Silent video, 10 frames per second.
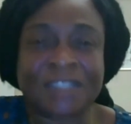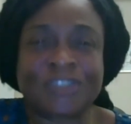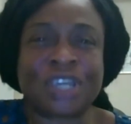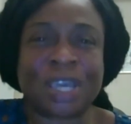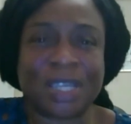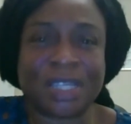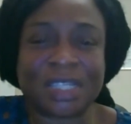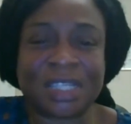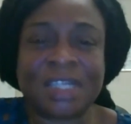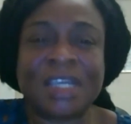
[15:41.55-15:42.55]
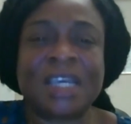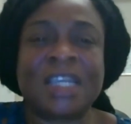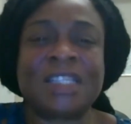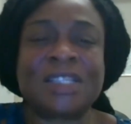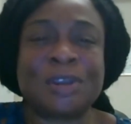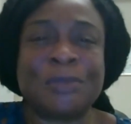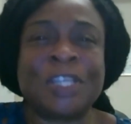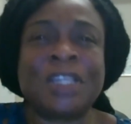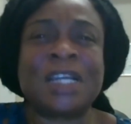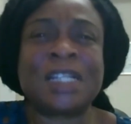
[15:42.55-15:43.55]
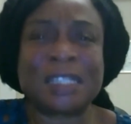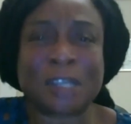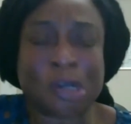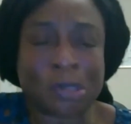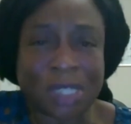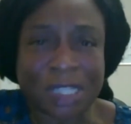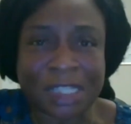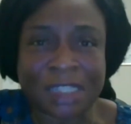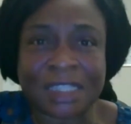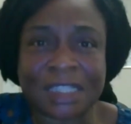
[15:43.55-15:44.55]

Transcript: Change, it's something that is constant.